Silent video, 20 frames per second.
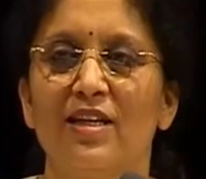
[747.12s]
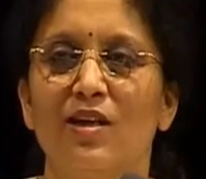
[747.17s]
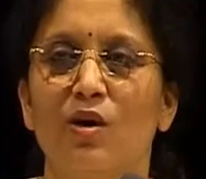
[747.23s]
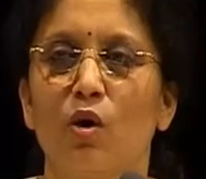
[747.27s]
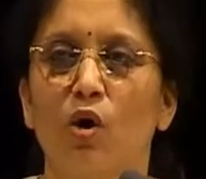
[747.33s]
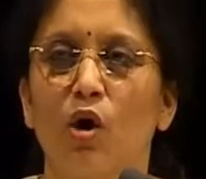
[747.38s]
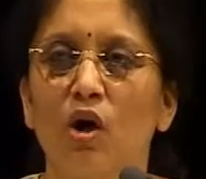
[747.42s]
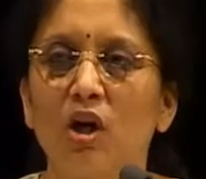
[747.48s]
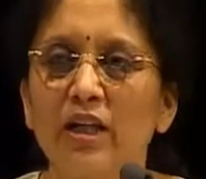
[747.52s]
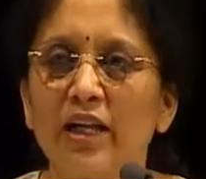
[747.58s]

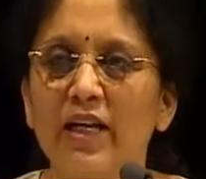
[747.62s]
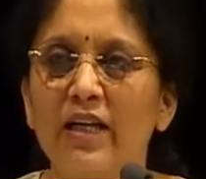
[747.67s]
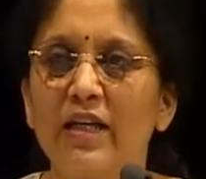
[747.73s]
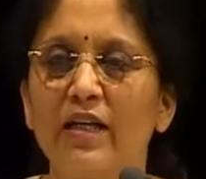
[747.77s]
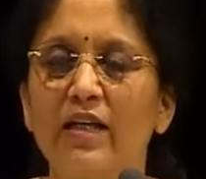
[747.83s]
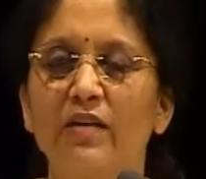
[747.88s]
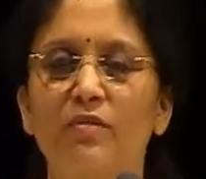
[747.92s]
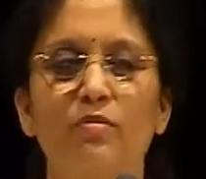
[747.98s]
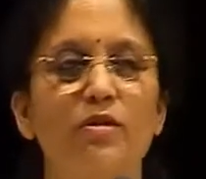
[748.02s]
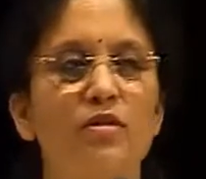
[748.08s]
All that
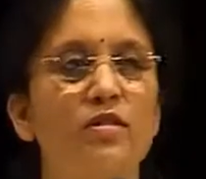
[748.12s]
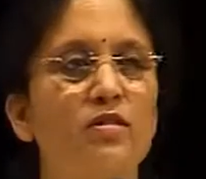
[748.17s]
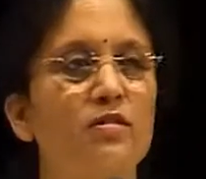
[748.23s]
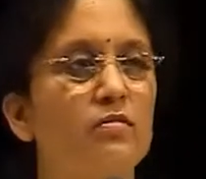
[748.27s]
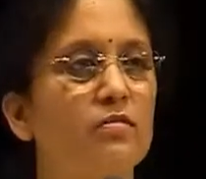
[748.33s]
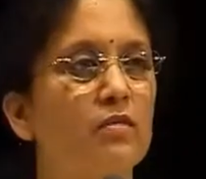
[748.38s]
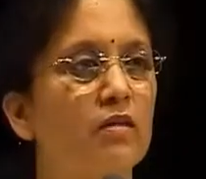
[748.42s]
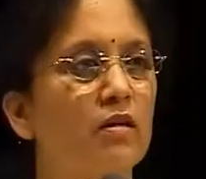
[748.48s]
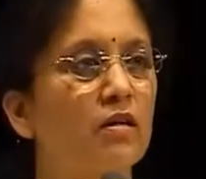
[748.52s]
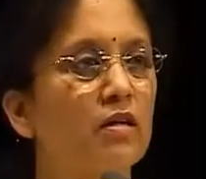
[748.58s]
he
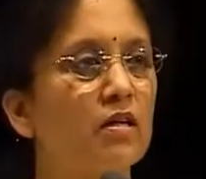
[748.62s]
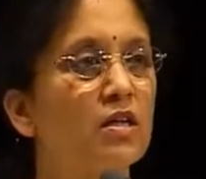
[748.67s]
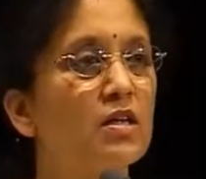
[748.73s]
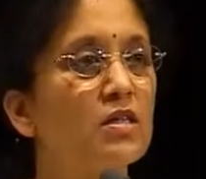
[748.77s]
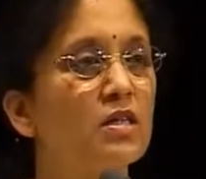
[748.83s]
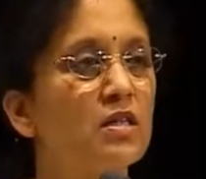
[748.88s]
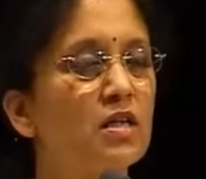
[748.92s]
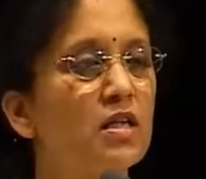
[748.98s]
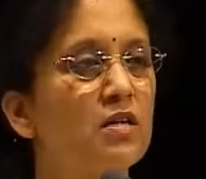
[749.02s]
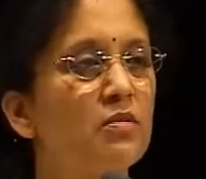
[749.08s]
was
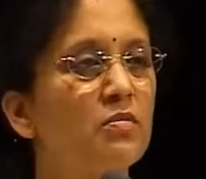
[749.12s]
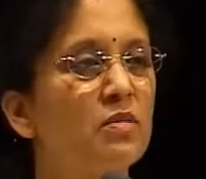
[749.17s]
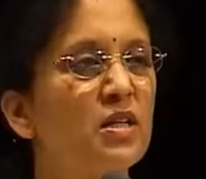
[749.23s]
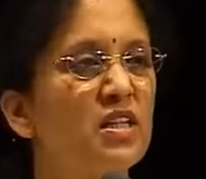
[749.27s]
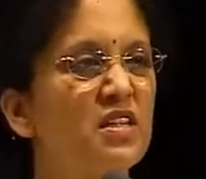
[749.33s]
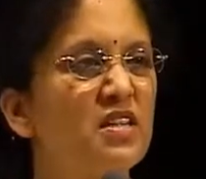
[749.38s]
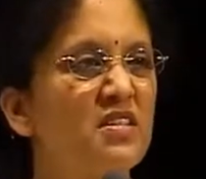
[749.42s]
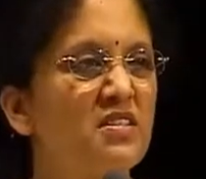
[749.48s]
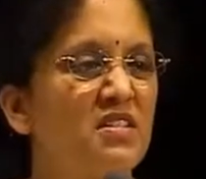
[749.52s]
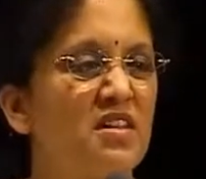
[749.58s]
concerned
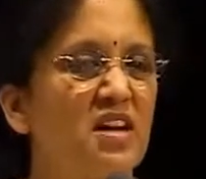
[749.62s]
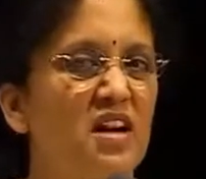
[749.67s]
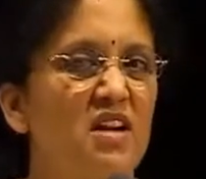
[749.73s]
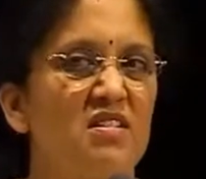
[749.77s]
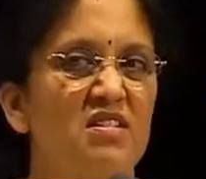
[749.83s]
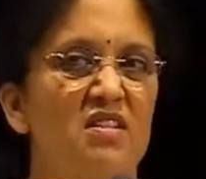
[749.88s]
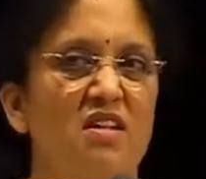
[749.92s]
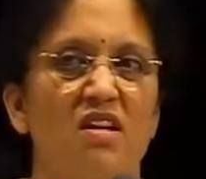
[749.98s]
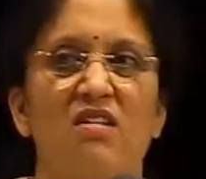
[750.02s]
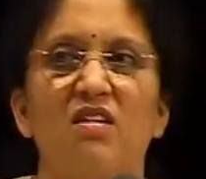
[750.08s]
with is that
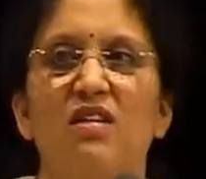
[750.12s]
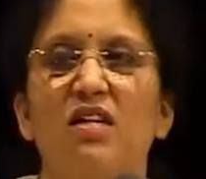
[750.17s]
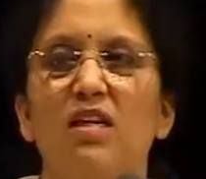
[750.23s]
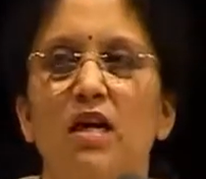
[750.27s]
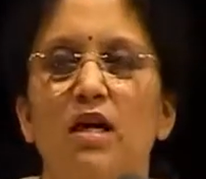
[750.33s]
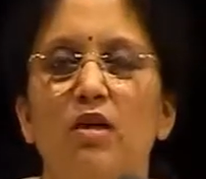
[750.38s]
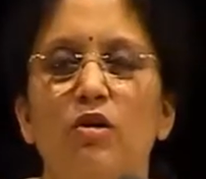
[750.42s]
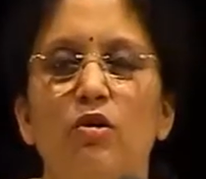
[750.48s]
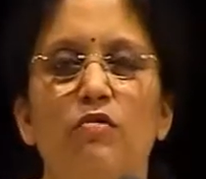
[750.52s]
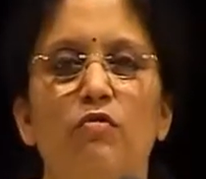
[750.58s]
suddenly
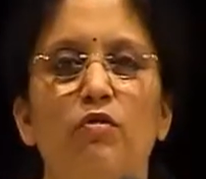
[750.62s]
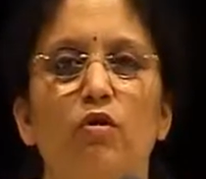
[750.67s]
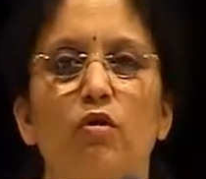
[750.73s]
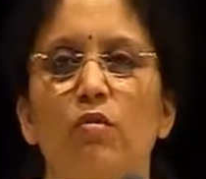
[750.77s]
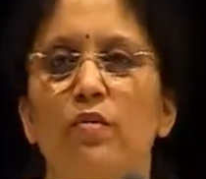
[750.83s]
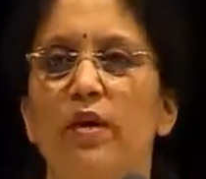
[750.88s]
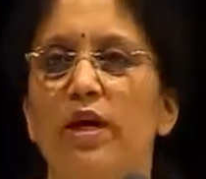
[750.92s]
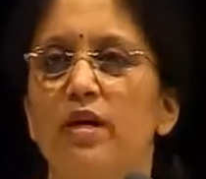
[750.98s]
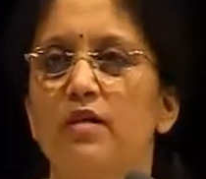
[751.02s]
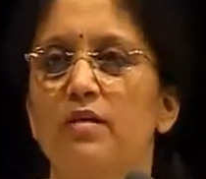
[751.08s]
out of
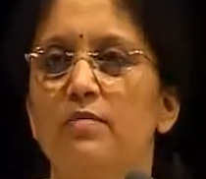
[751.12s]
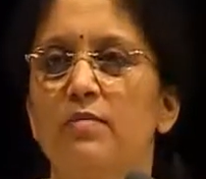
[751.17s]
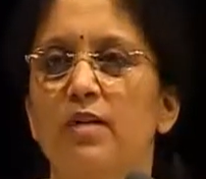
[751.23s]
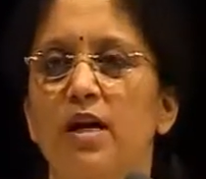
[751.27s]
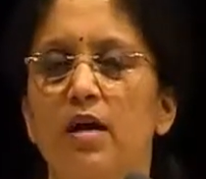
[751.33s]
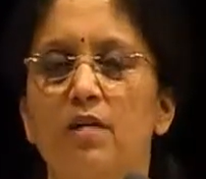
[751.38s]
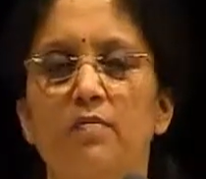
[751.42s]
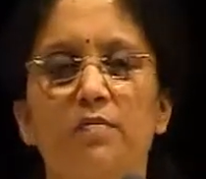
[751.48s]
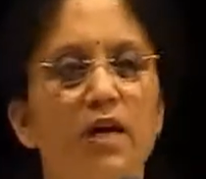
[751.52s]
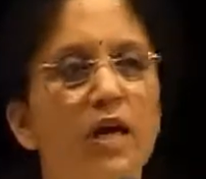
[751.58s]
nowhere he's
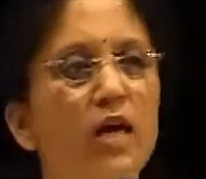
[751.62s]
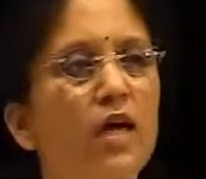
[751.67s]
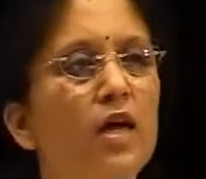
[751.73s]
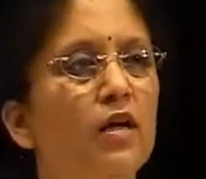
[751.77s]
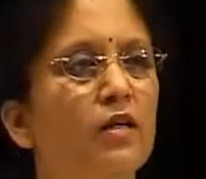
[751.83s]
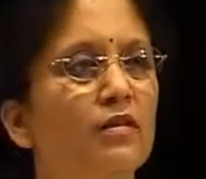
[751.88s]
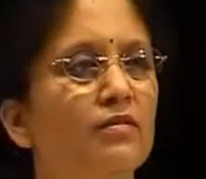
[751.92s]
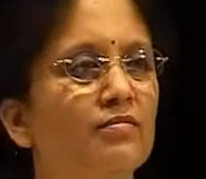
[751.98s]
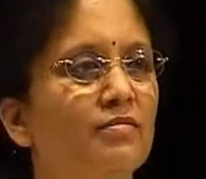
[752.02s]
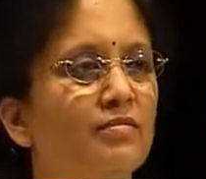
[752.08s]
become
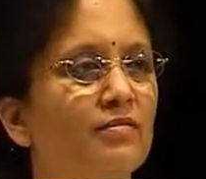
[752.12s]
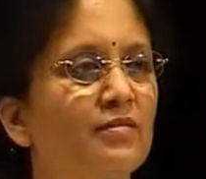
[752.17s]
king.